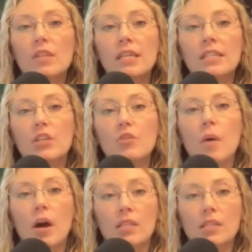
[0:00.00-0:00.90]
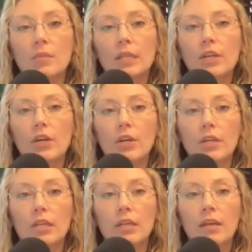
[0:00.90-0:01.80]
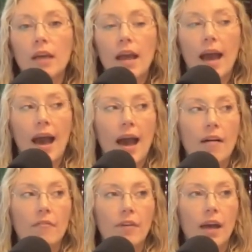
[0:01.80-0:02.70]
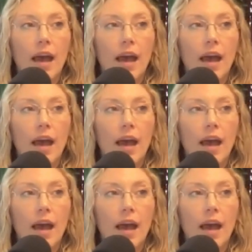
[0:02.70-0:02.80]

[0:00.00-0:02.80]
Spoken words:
things that you possibly could have